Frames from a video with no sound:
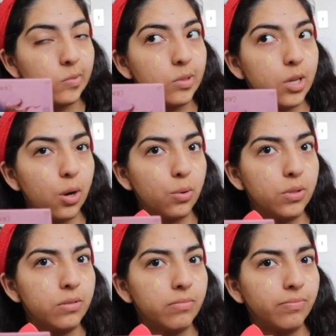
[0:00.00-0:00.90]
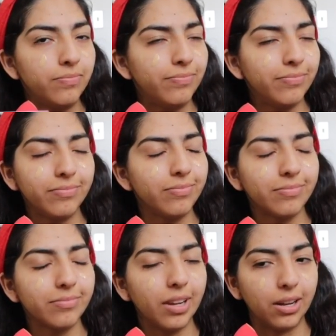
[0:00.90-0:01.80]
tone.
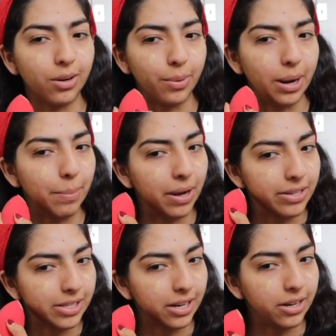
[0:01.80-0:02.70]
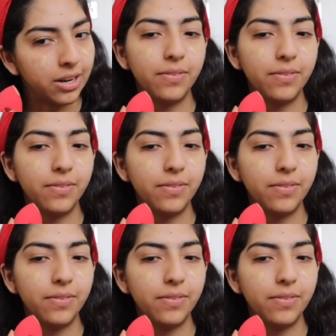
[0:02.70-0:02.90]
I don't know why I paused there.